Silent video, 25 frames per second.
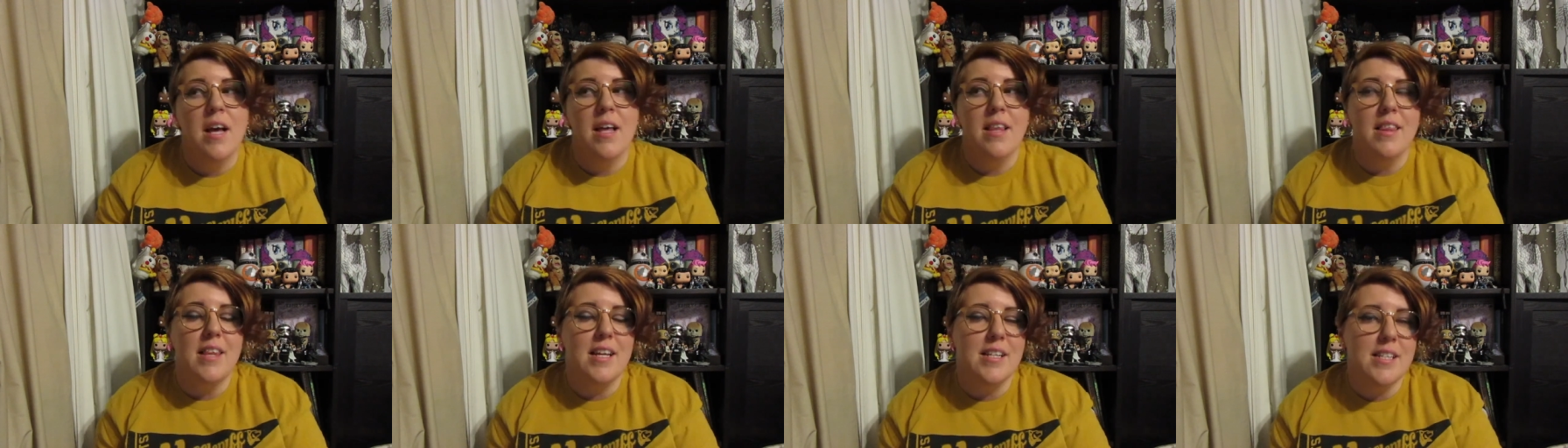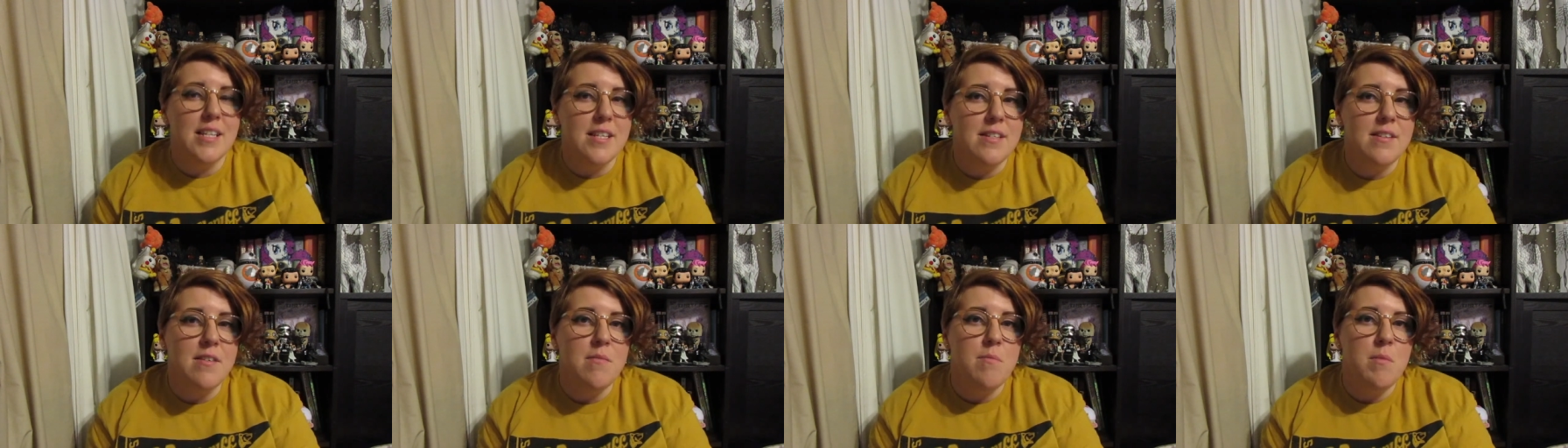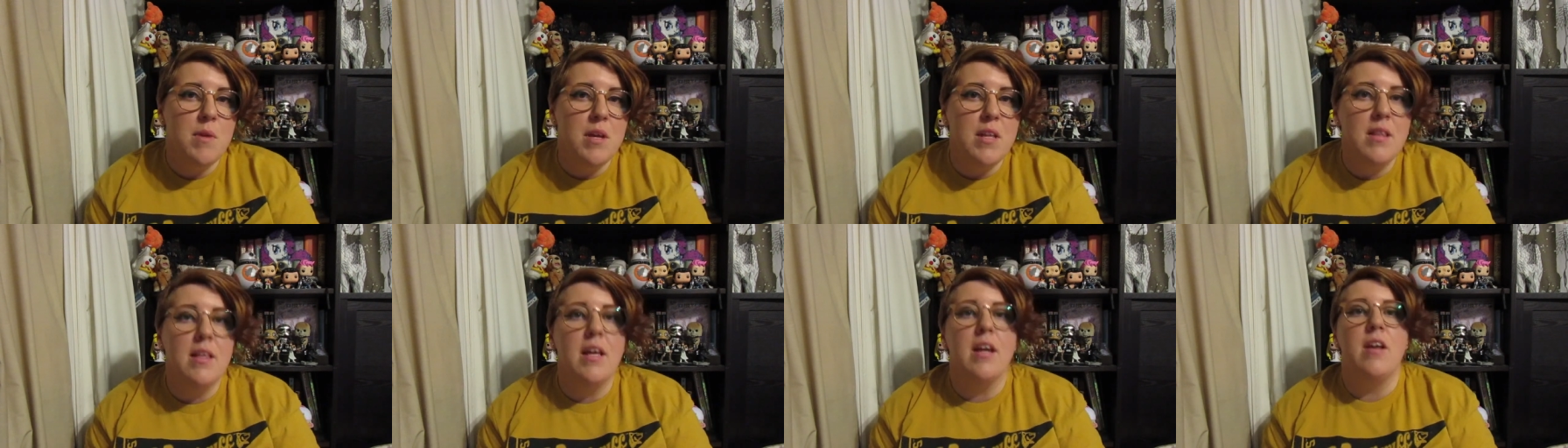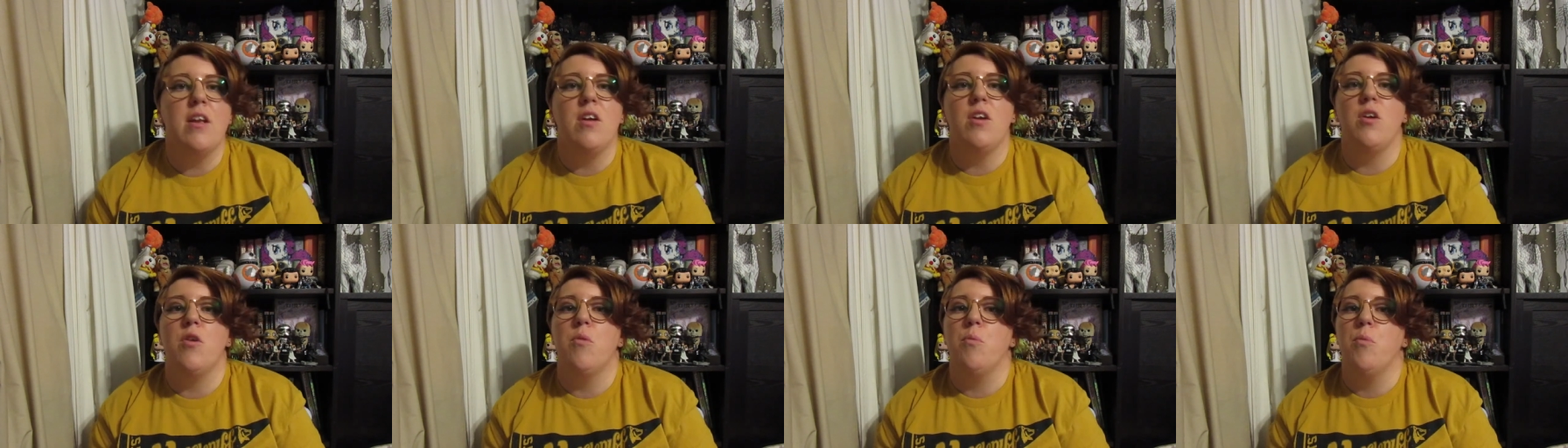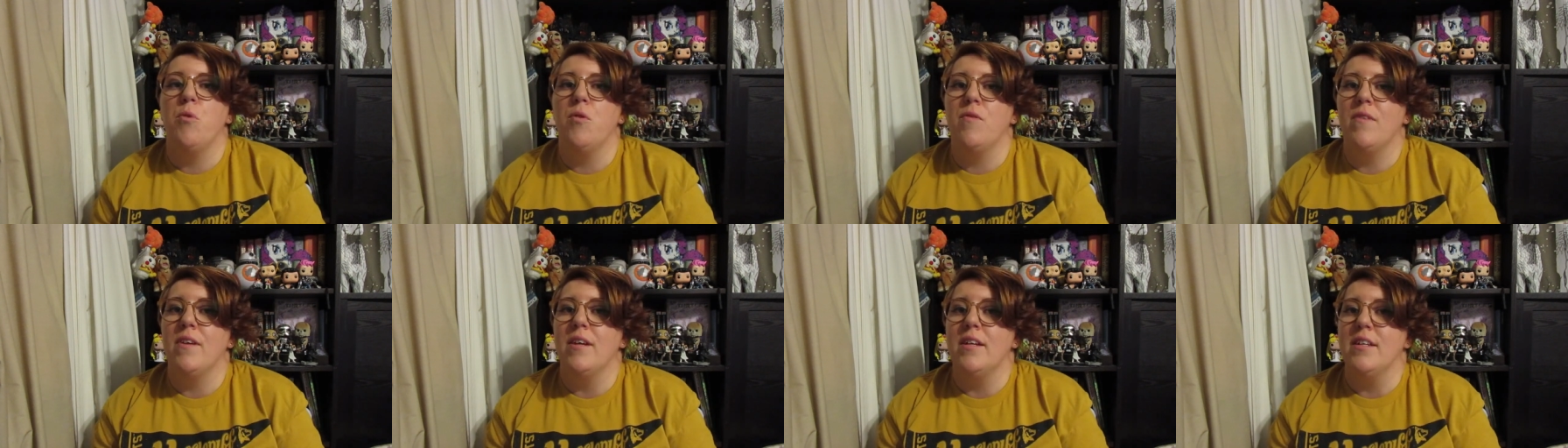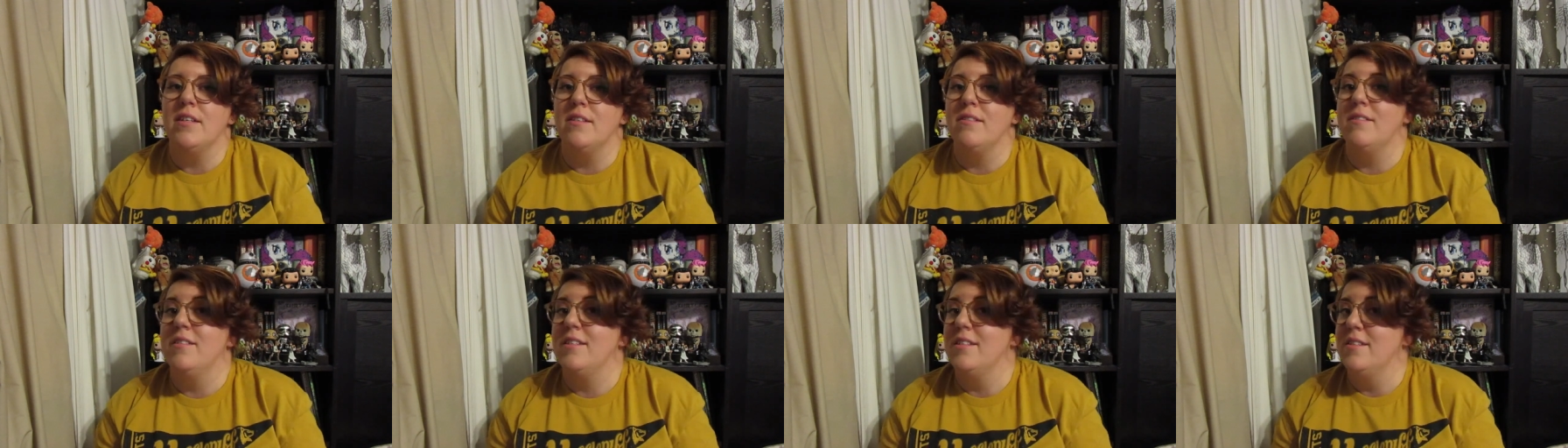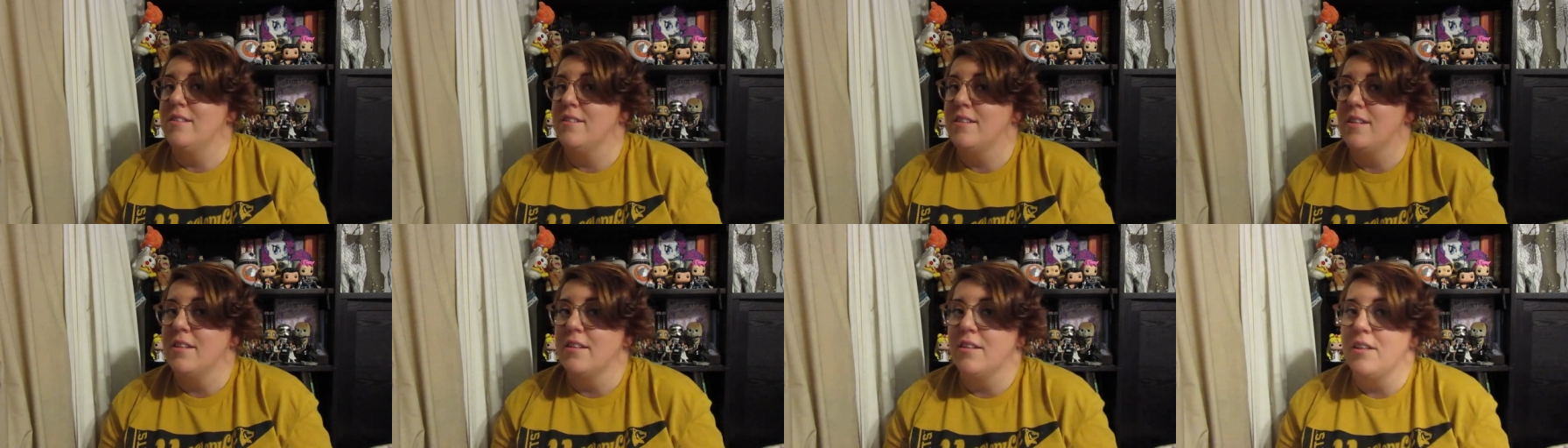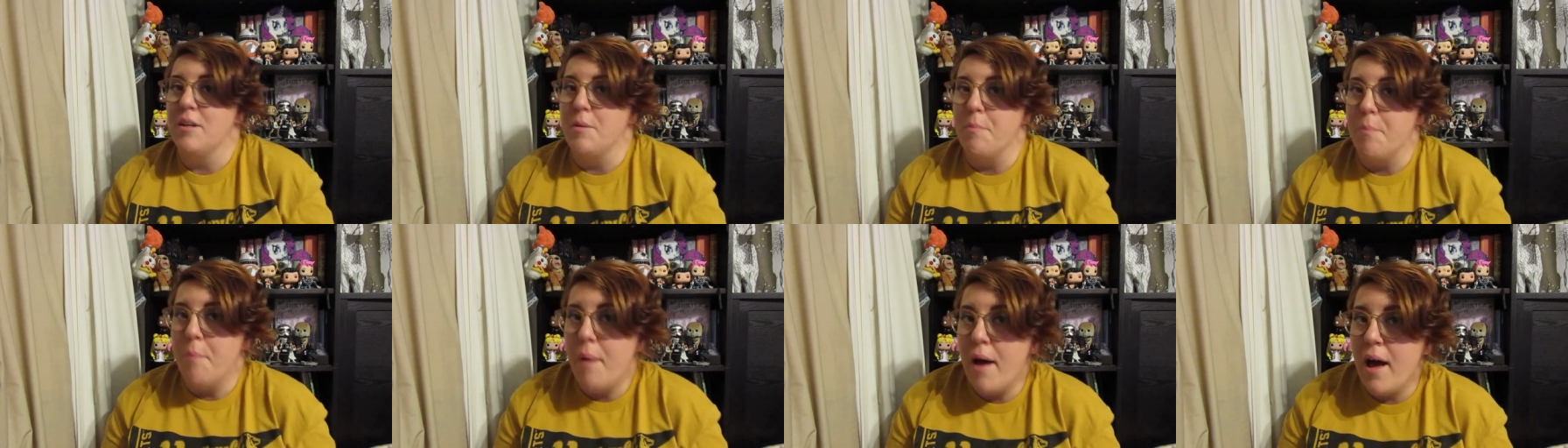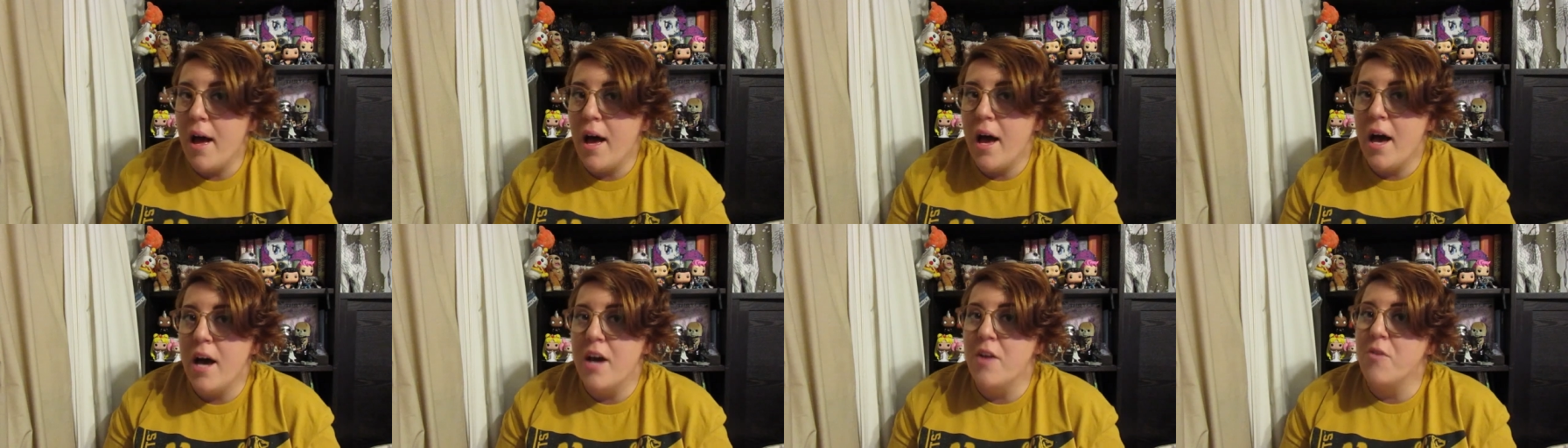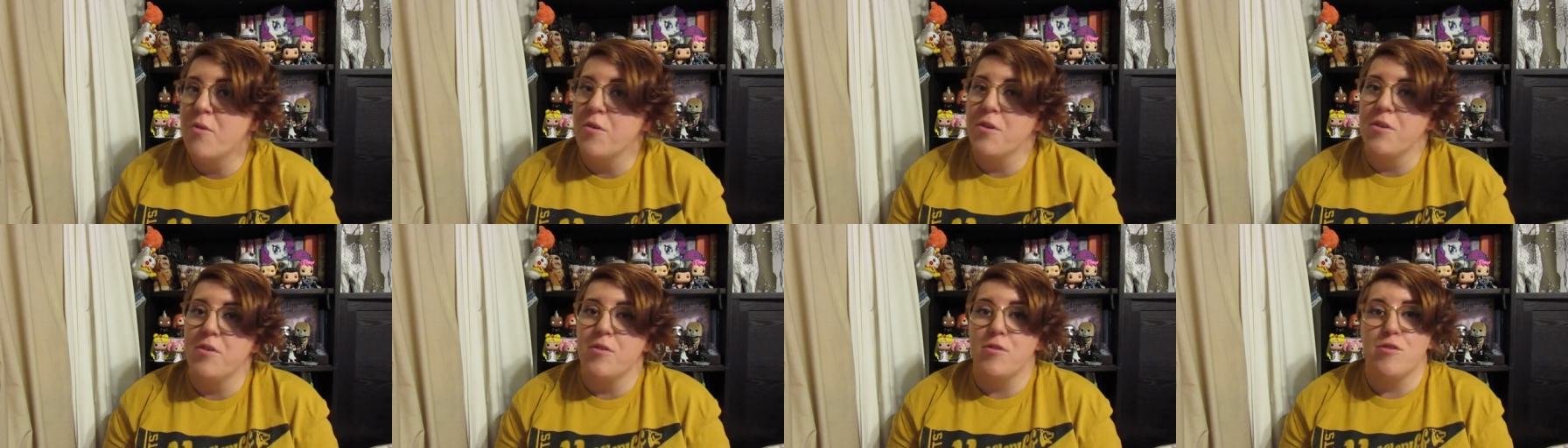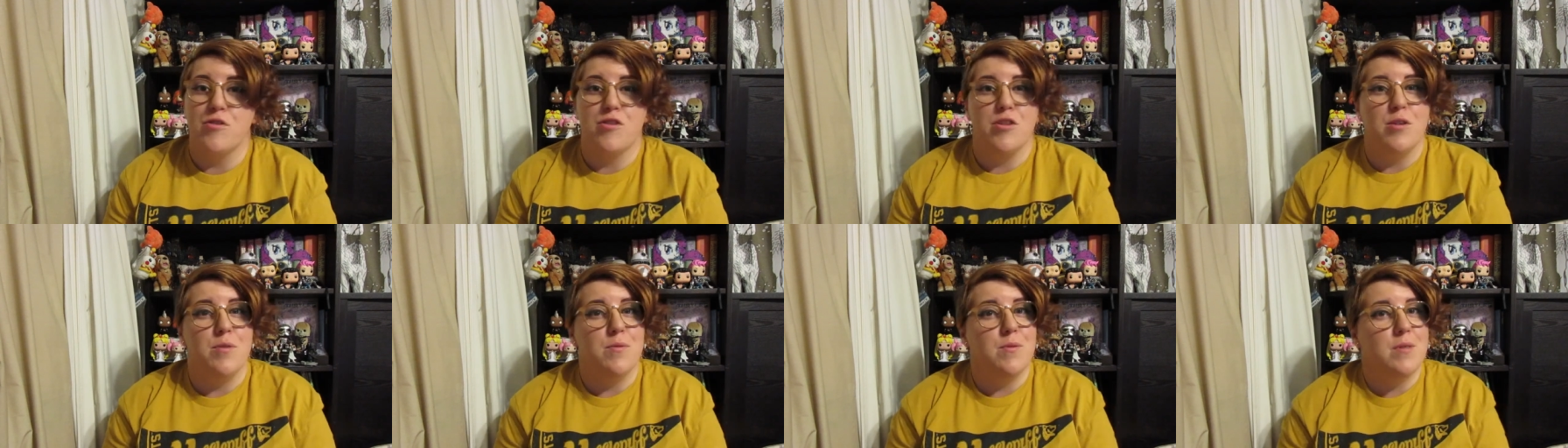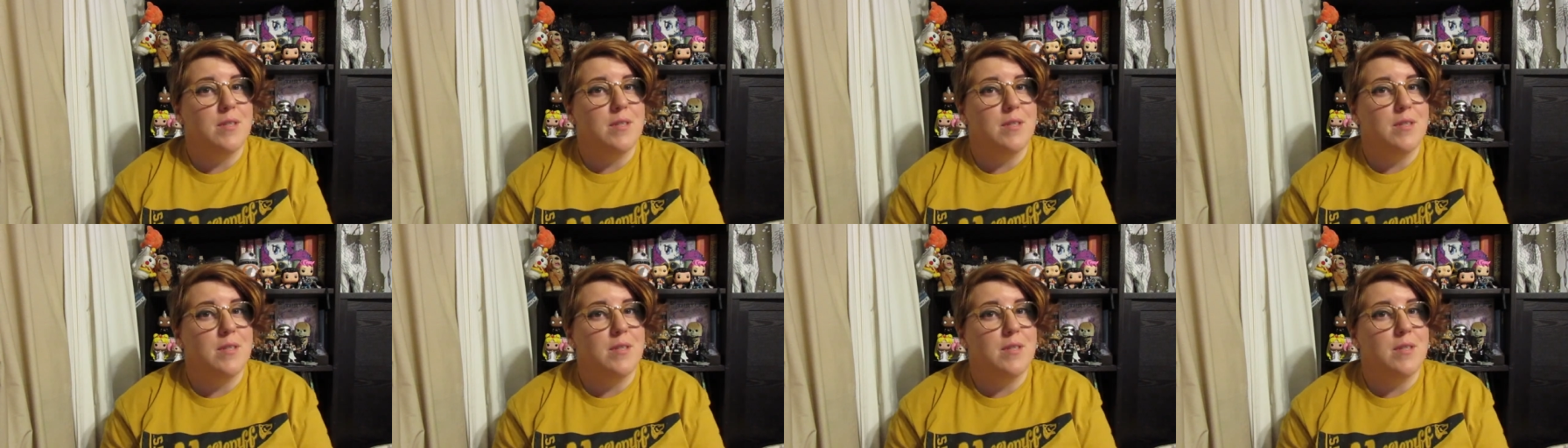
that doesn't mean that your movie is instantly bad or your show